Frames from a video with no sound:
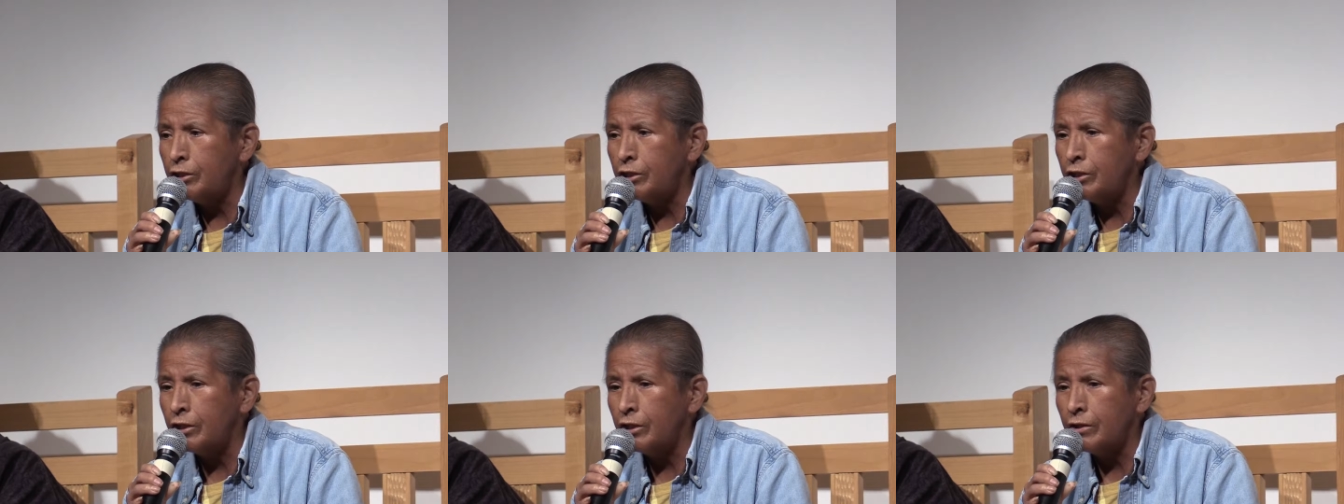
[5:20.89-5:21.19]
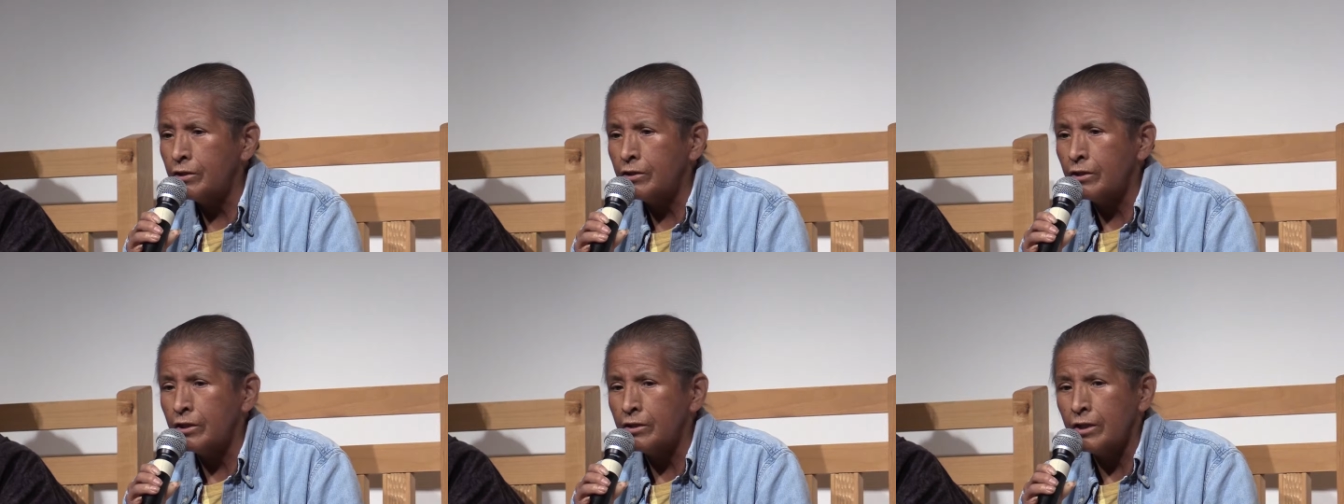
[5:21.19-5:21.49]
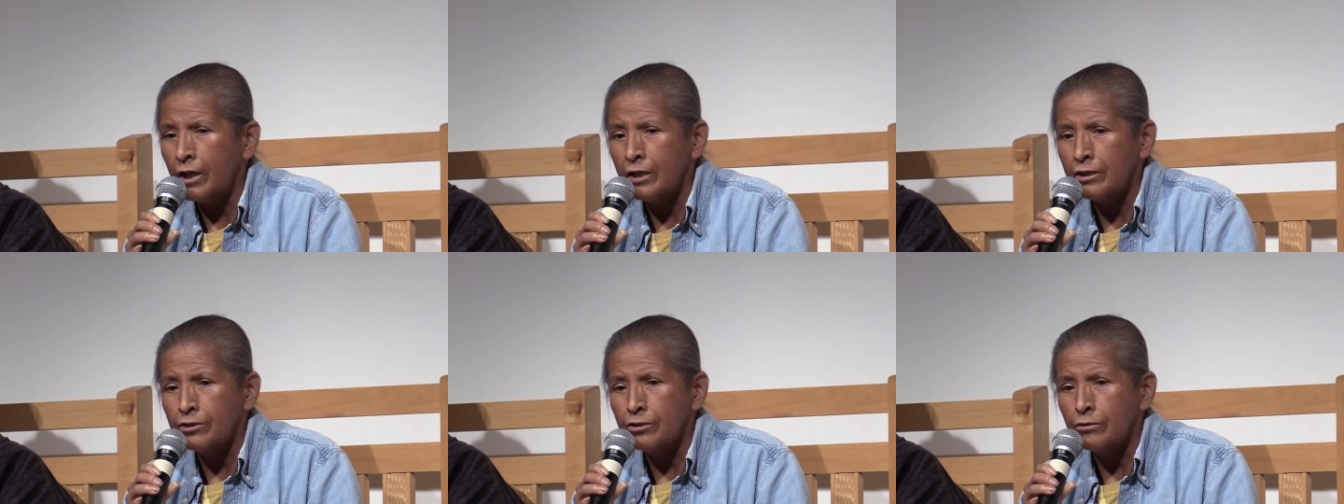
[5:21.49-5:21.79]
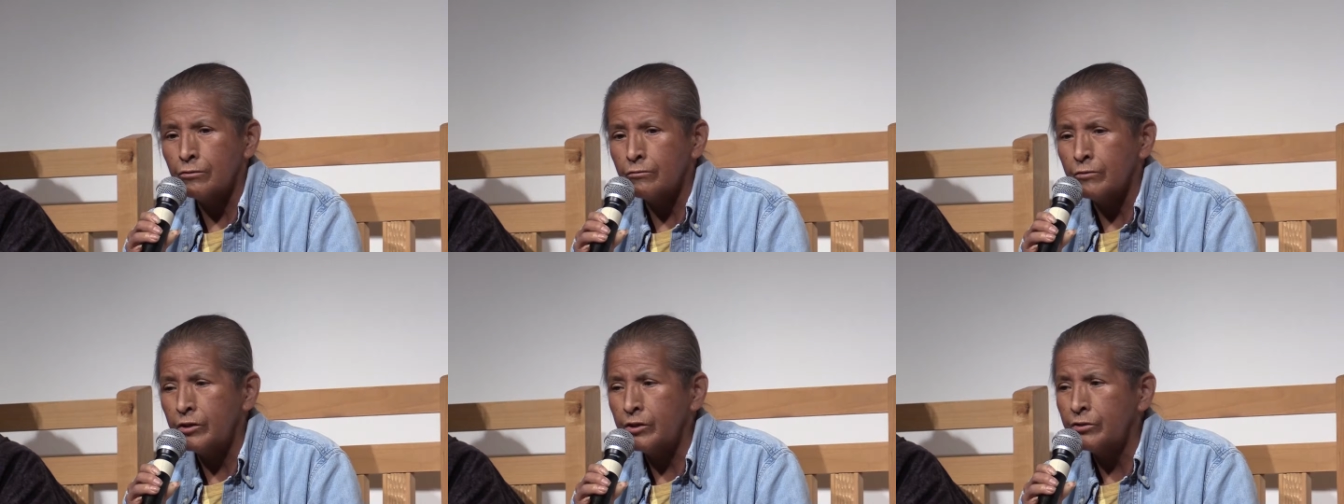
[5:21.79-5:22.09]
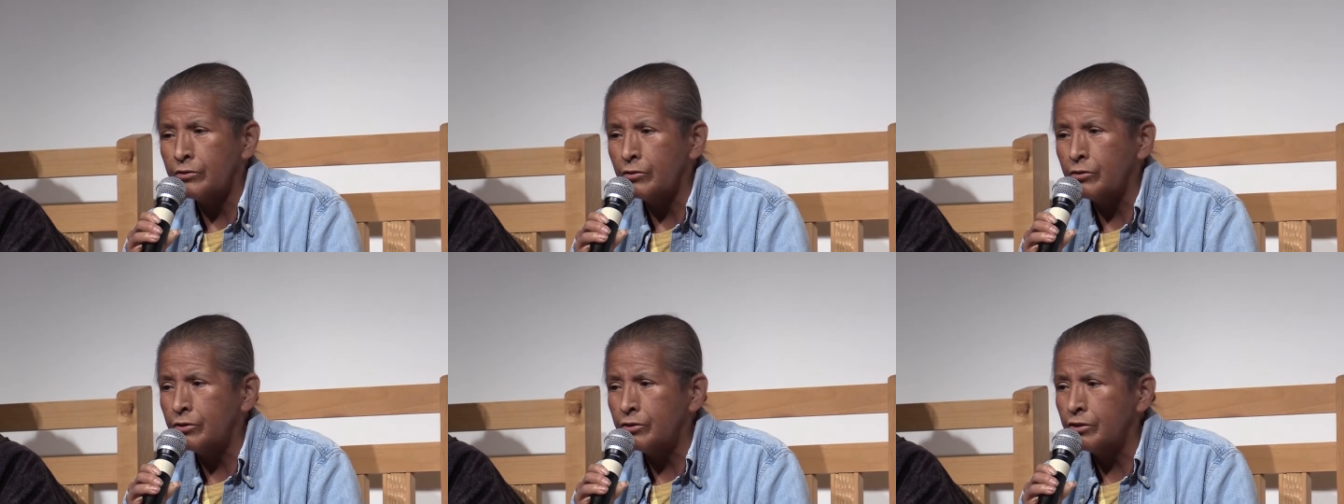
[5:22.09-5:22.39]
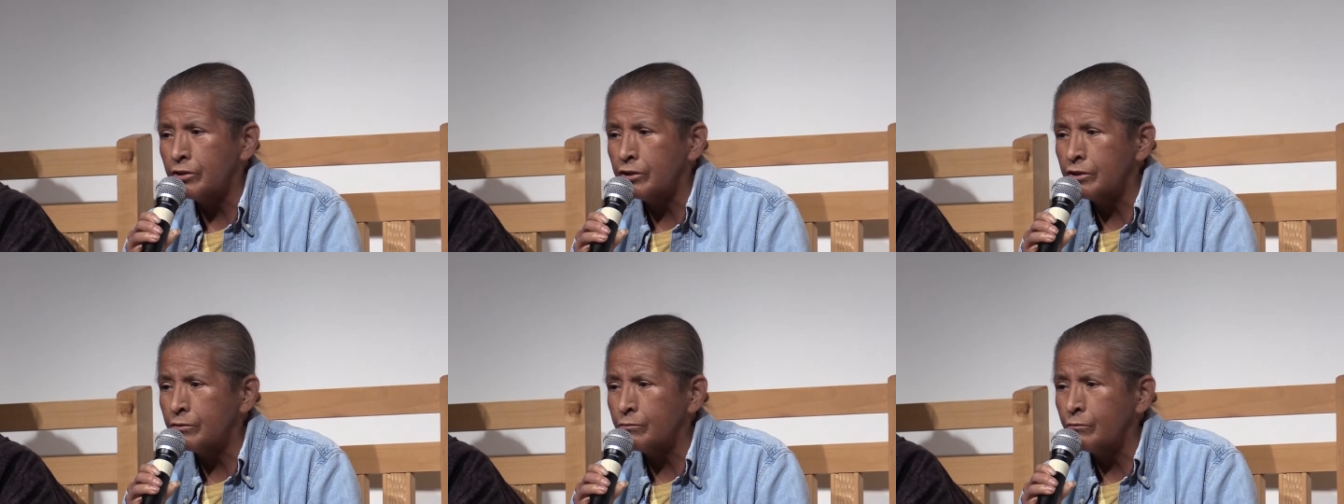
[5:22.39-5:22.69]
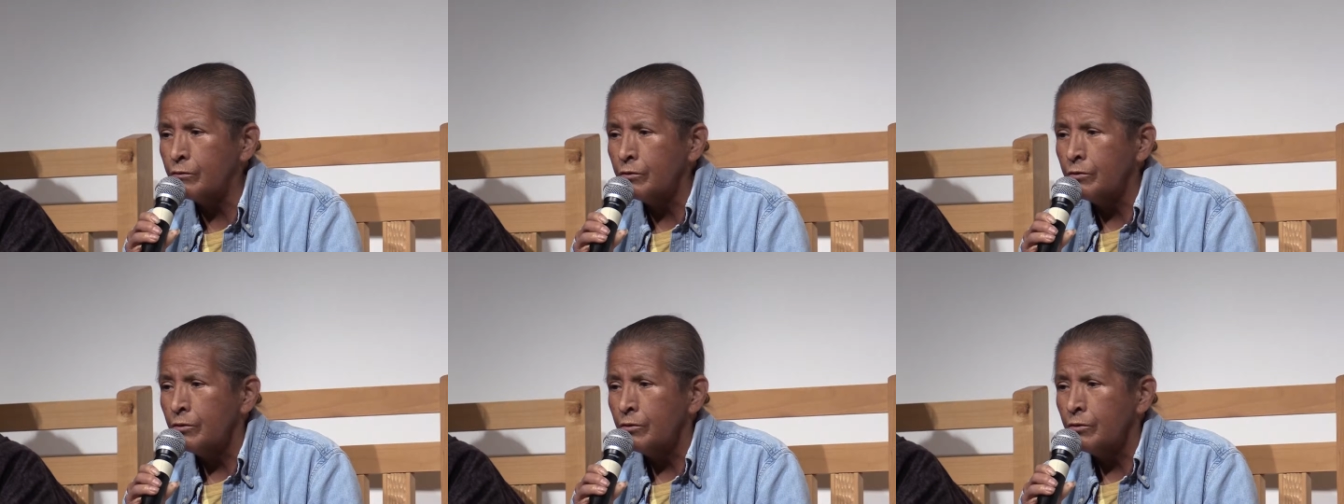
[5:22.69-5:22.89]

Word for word: and the natural resources